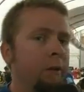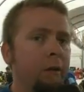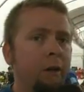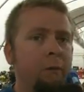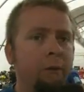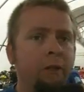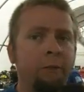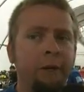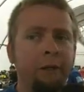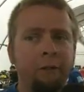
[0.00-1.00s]

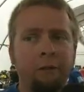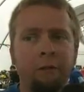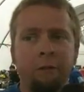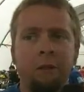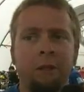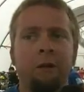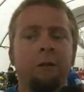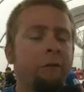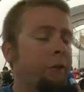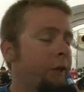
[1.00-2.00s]
Luckily, we got a little cloud
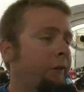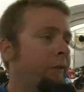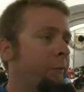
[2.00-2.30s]
cover today for